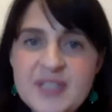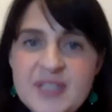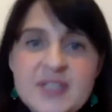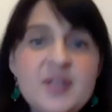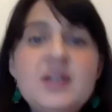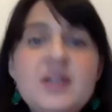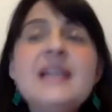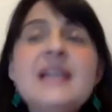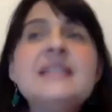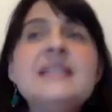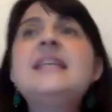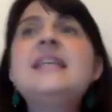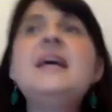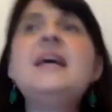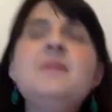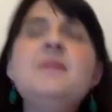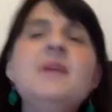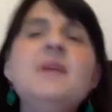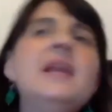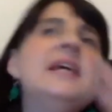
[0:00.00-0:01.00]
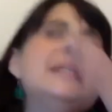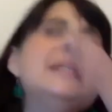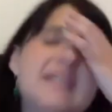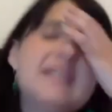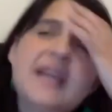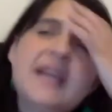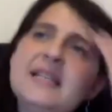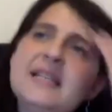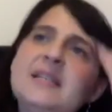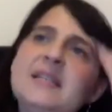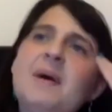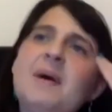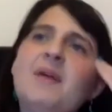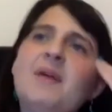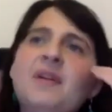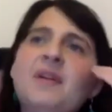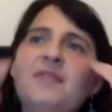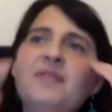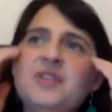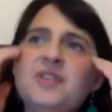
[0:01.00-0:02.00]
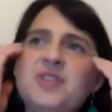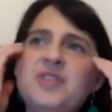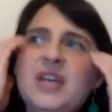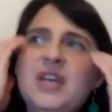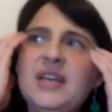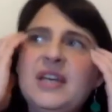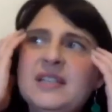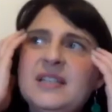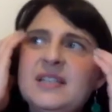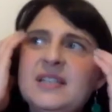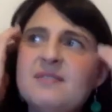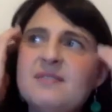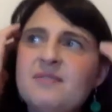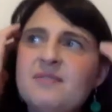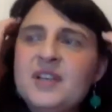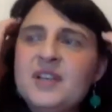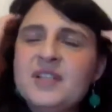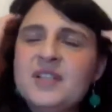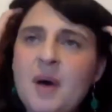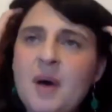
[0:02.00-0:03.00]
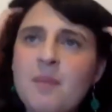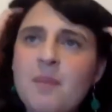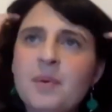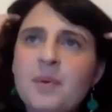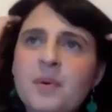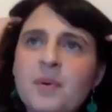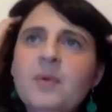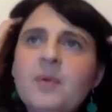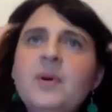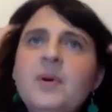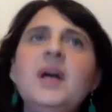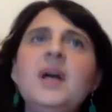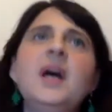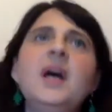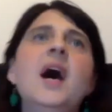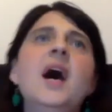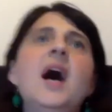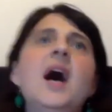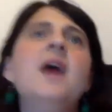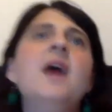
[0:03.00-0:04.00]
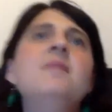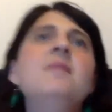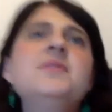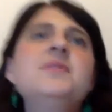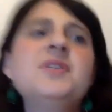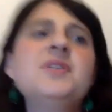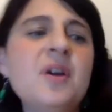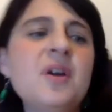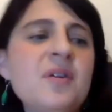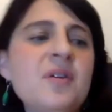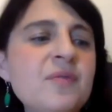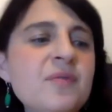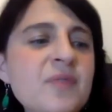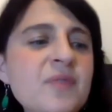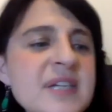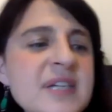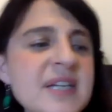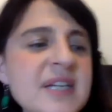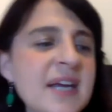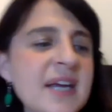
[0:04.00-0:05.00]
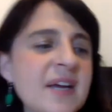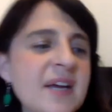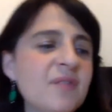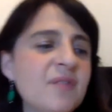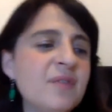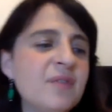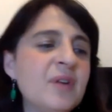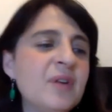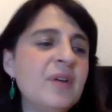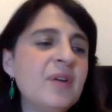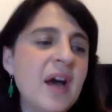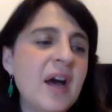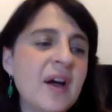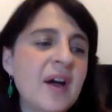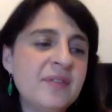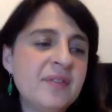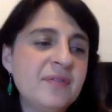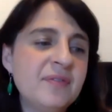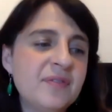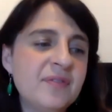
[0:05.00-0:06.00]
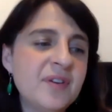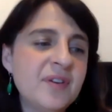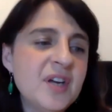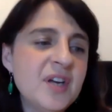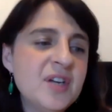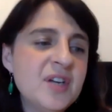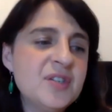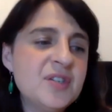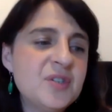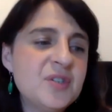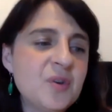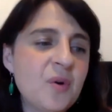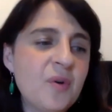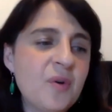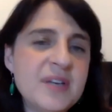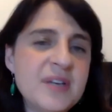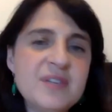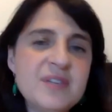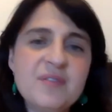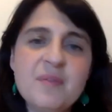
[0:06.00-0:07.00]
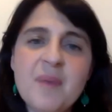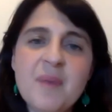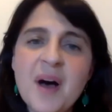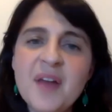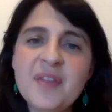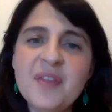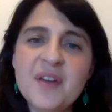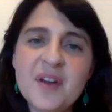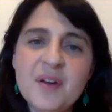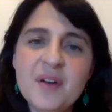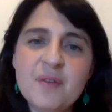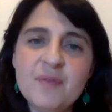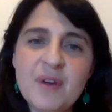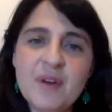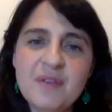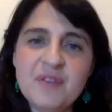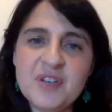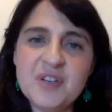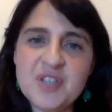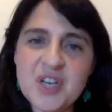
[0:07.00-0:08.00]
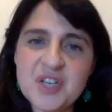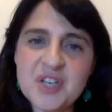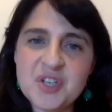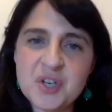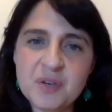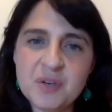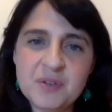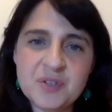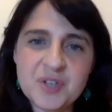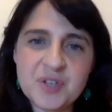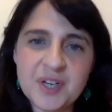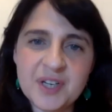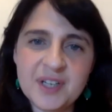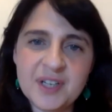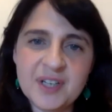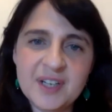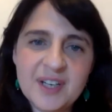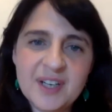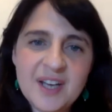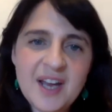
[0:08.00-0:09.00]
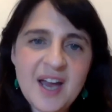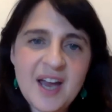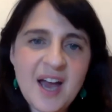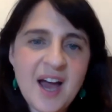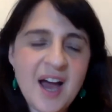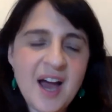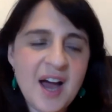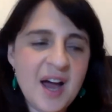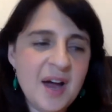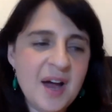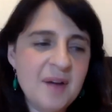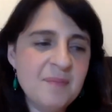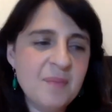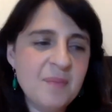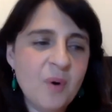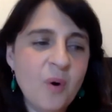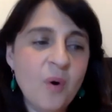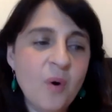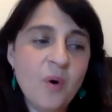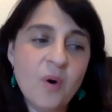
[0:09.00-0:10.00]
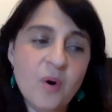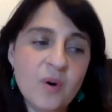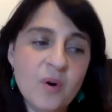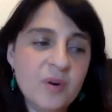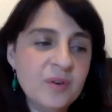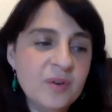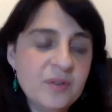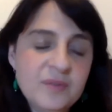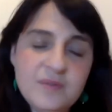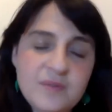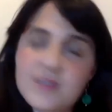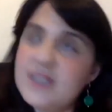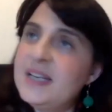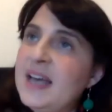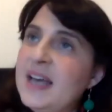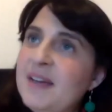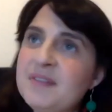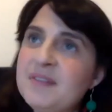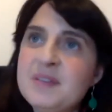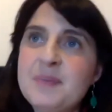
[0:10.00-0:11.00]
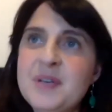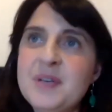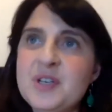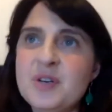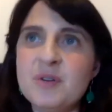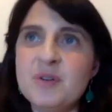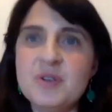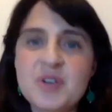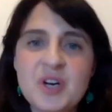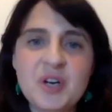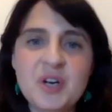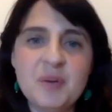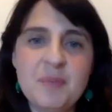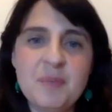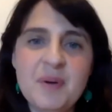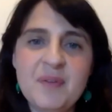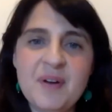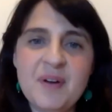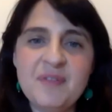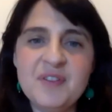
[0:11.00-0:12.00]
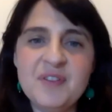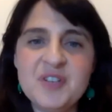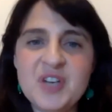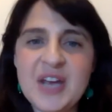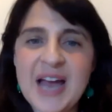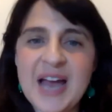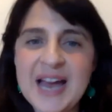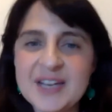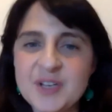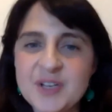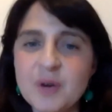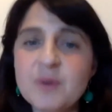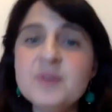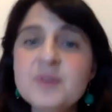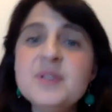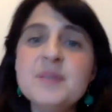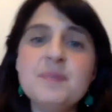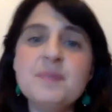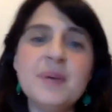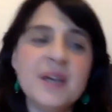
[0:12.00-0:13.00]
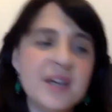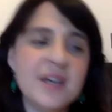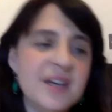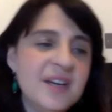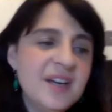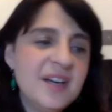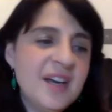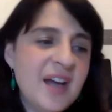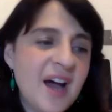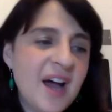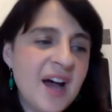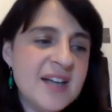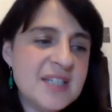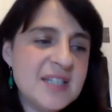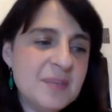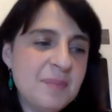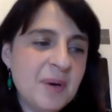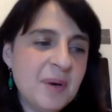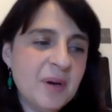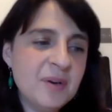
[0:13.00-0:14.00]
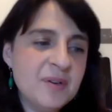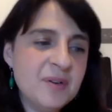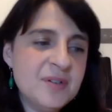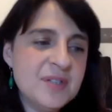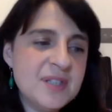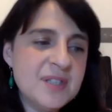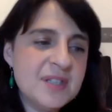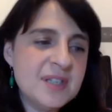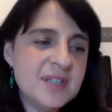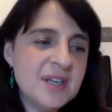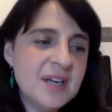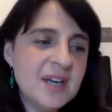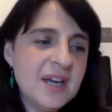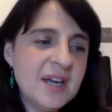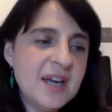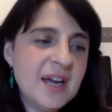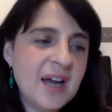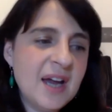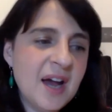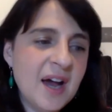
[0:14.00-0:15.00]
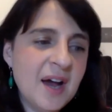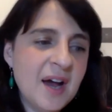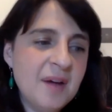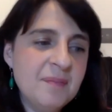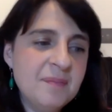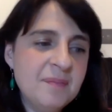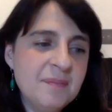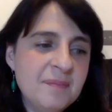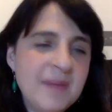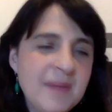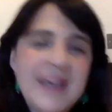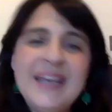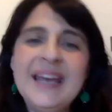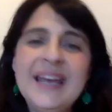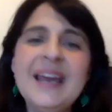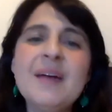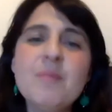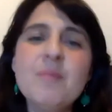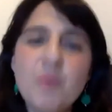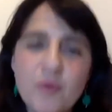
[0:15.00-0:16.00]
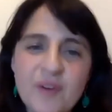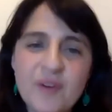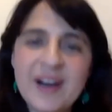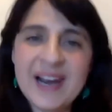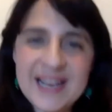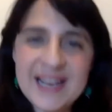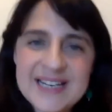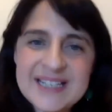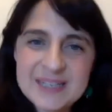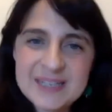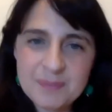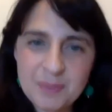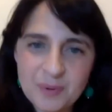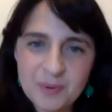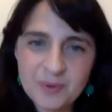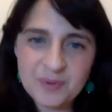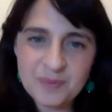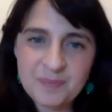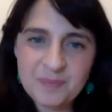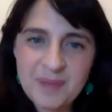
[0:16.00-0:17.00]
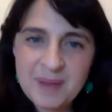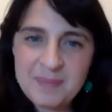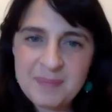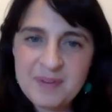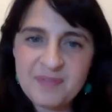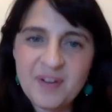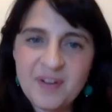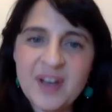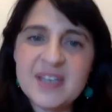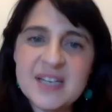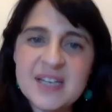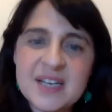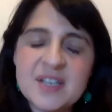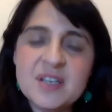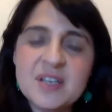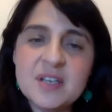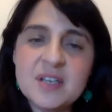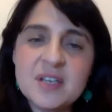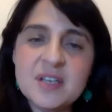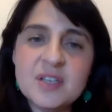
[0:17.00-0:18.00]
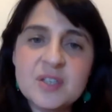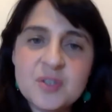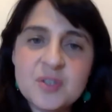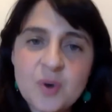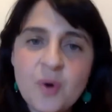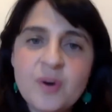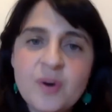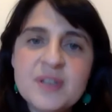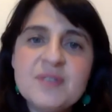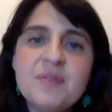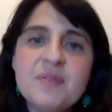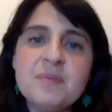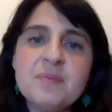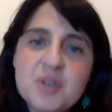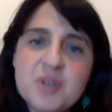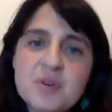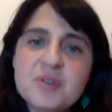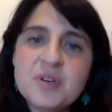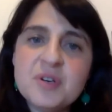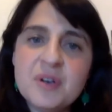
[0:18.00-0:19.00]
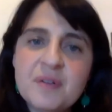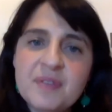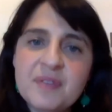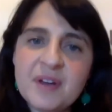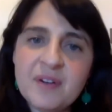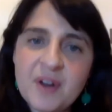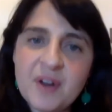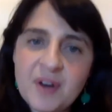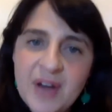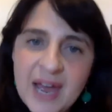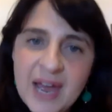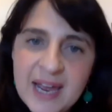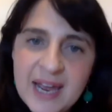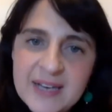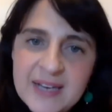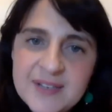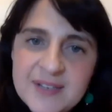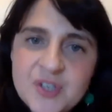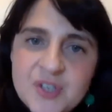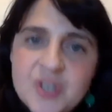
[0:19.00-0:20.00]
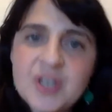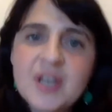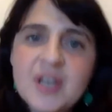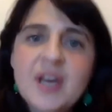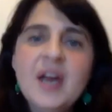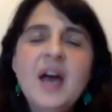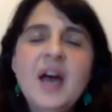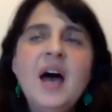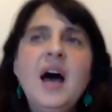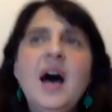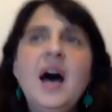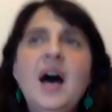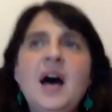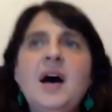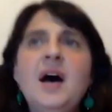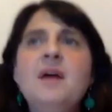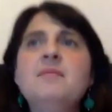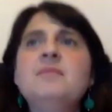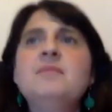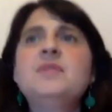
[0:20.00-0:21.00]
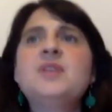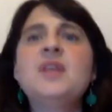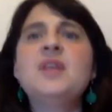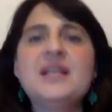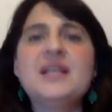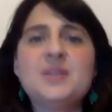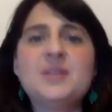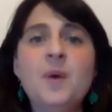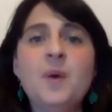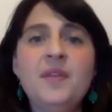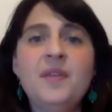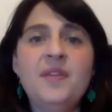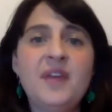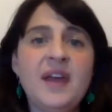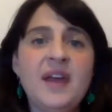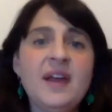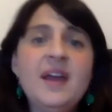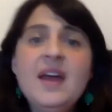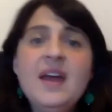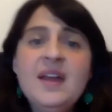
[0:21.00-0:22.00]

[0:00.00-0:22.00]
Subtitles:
So let's say it's about refugees, for example. So reading real life stories from other refugee children, or doesn't have to be children, could be refugee adults, but I suppose making it more relatable, maybe finding stories from children of their own age. So that's one thing.